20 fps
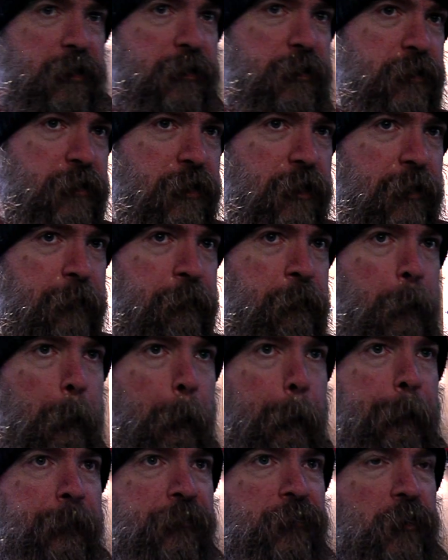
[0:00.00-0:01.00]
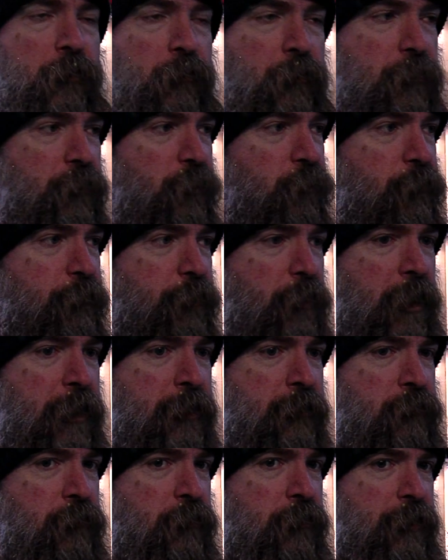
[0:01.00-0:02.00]
at the time. We were doing Pride
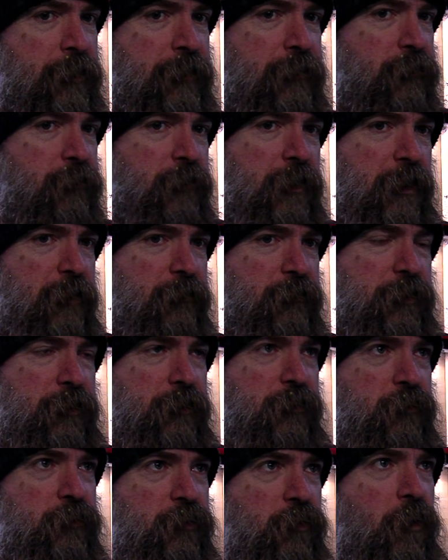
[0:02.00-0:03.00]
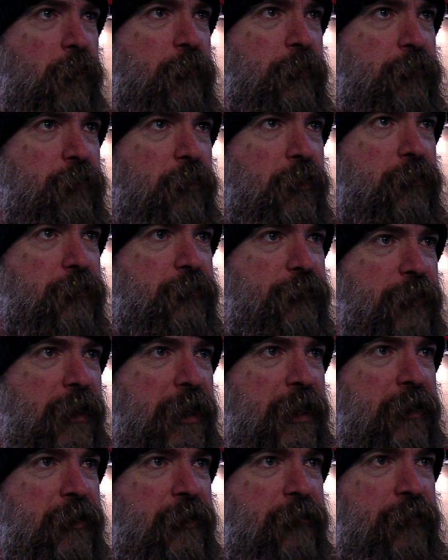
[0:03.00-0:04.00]
and Glory, and he knew that I was a huge Allman Brothers
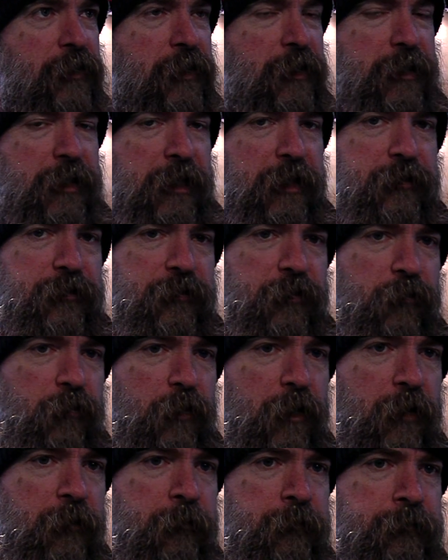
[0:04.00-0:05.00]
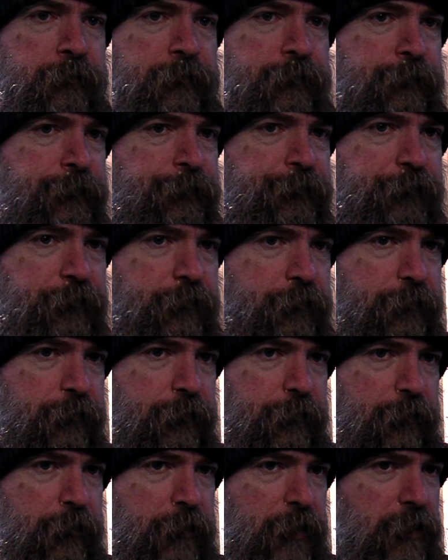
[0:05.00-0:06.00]
fan and everything like that. So
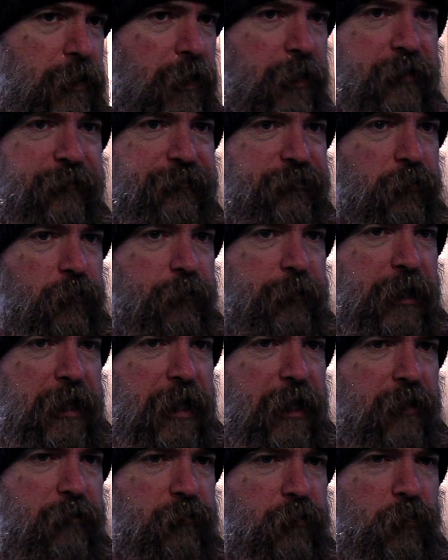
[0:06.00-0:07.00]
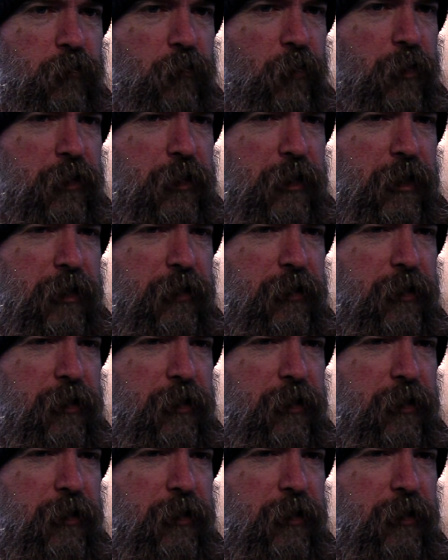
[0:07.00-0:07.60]
yeah, they flew me out. We were working on